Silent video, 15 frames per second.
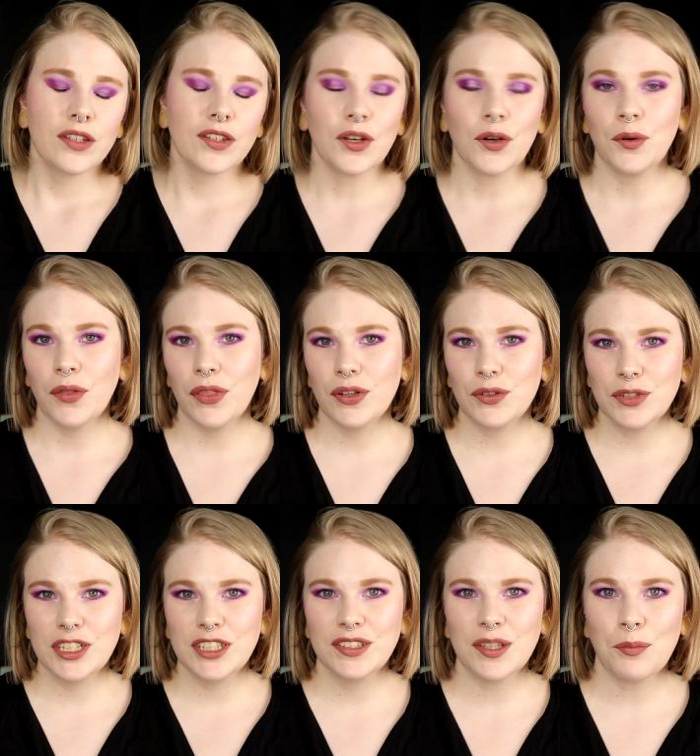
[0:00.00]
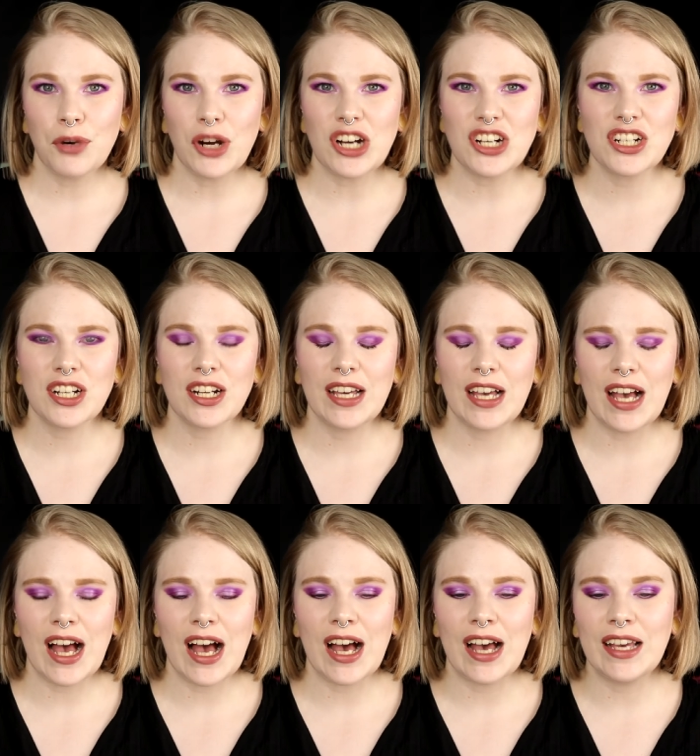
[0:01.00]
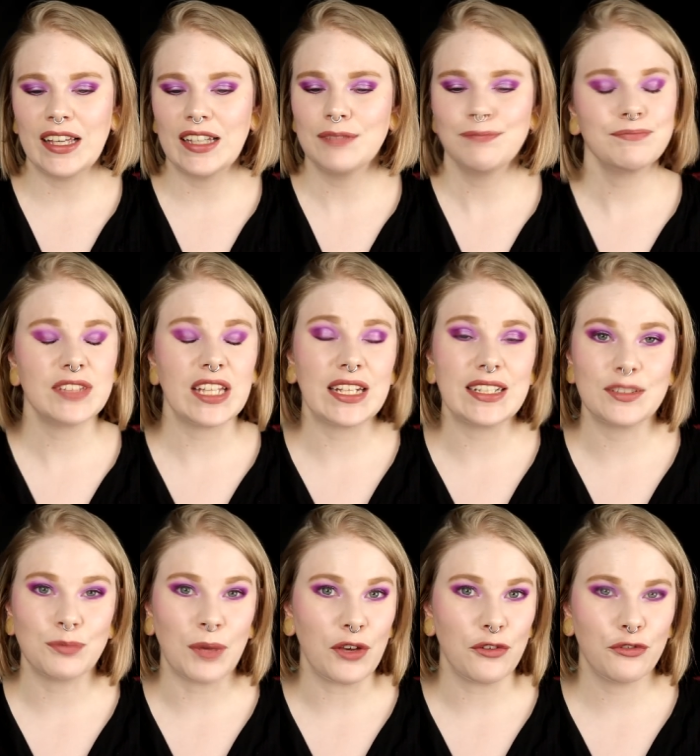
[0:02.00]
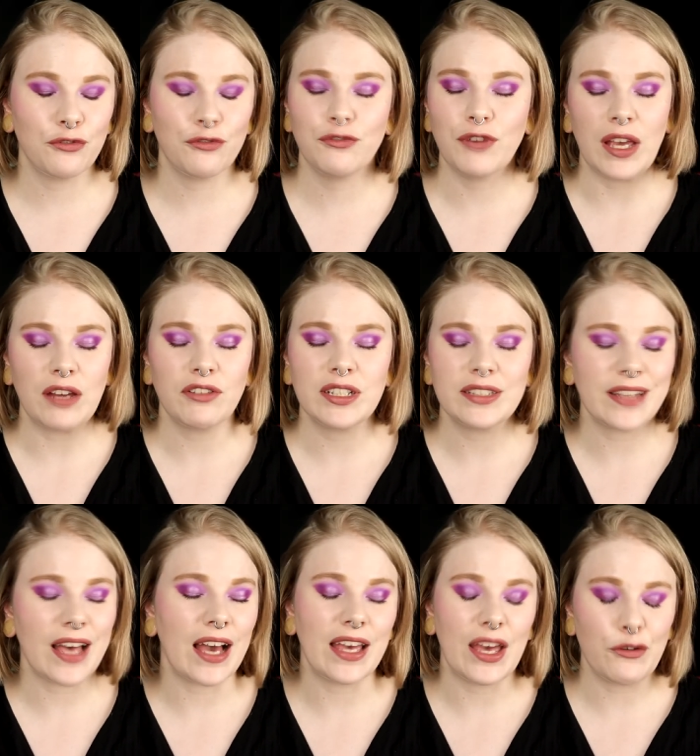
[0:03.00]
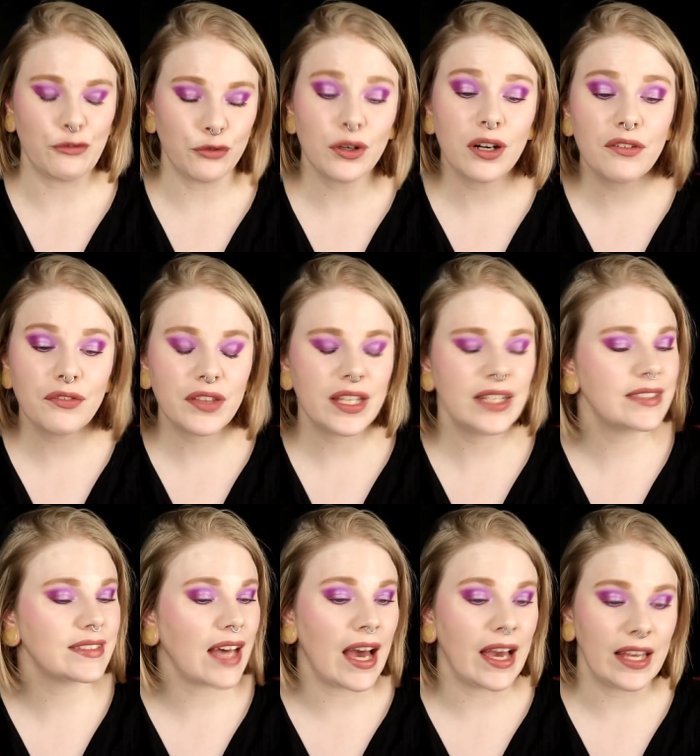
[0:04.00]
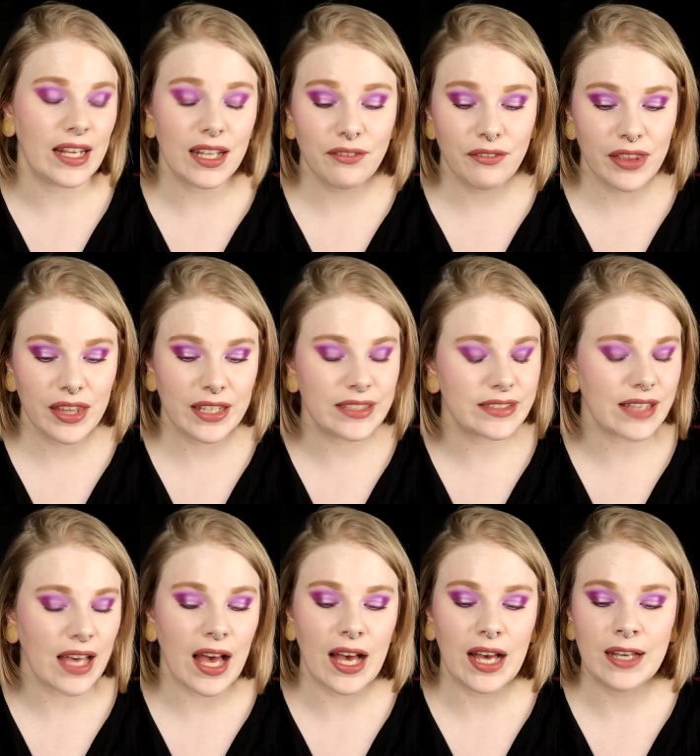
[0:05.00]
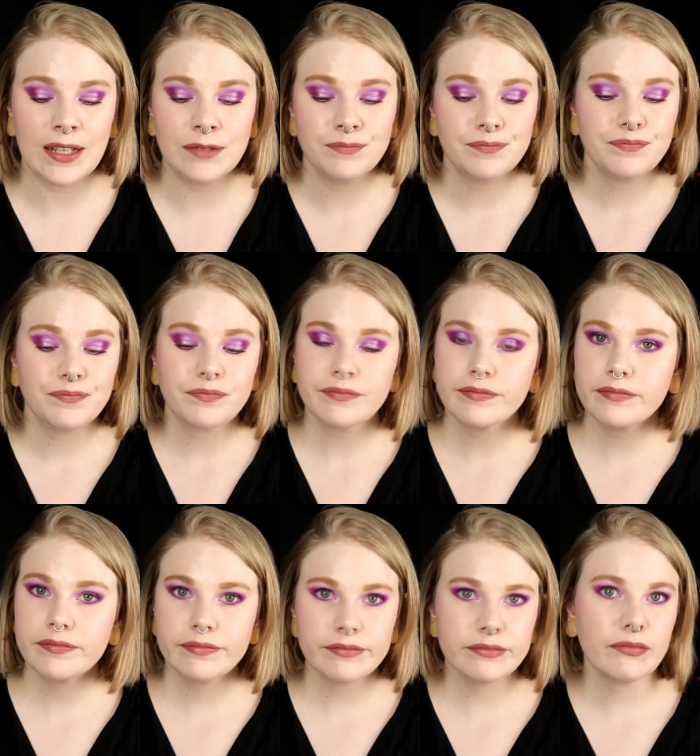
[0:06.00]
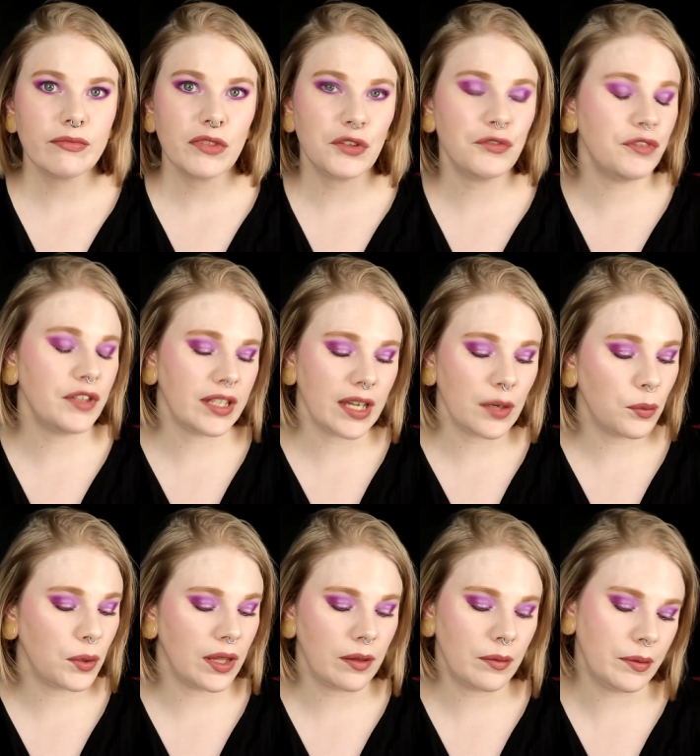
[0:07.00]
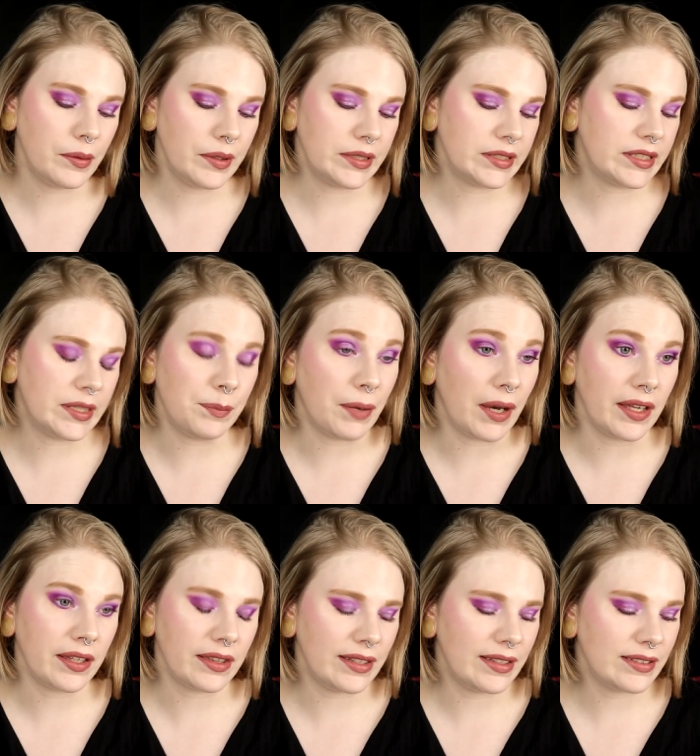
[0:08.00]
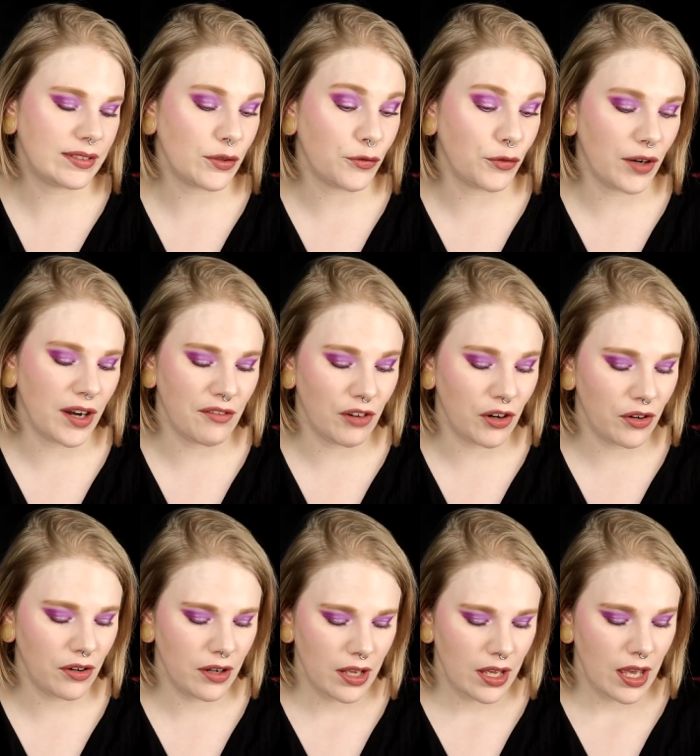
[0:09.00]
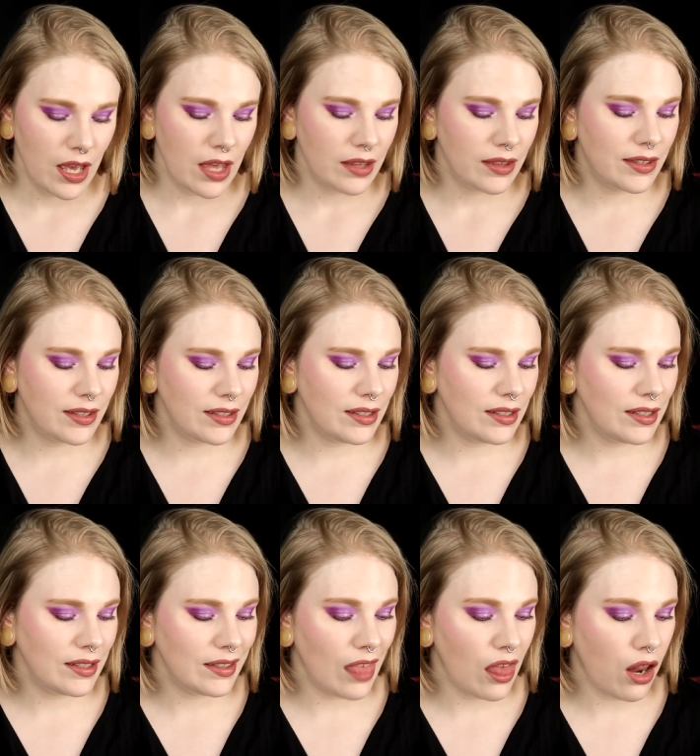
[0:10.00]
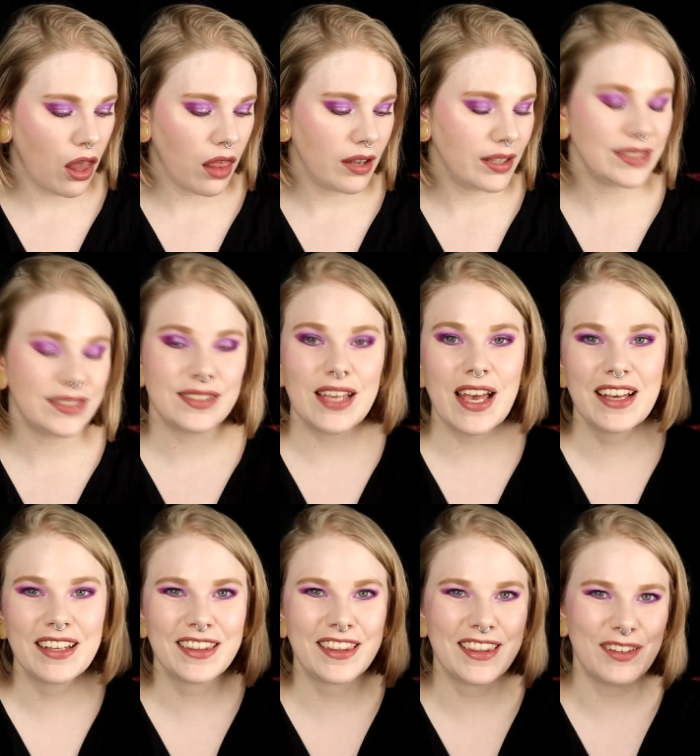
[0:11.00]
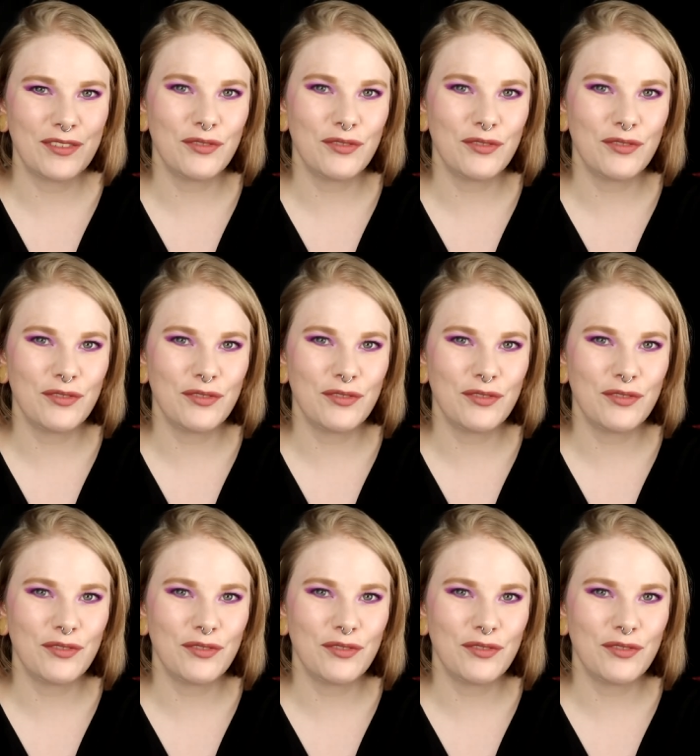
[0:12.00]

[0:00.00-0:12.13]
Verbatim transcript: So the crease brush I that is my favorite. I have four of these. I love these. I think I will keep buying these forever. The, the, it's the